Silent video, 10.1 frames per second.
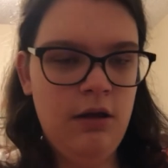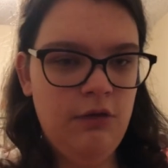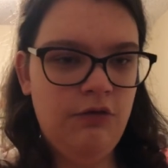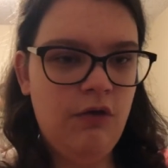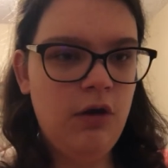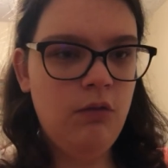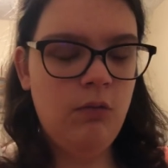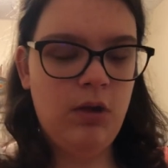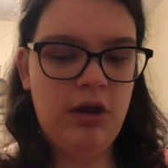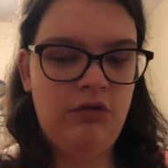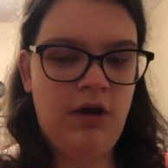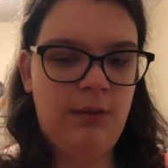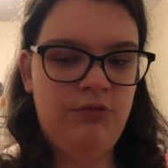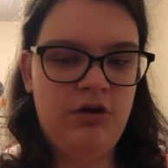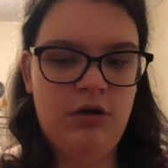So we
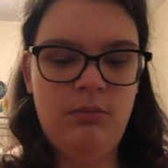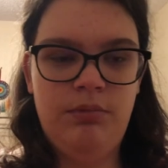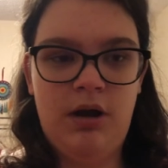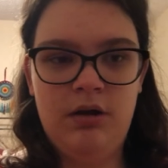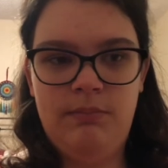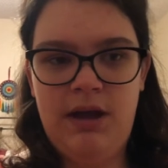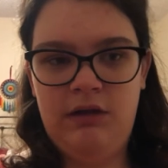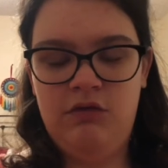adopted her and brought her back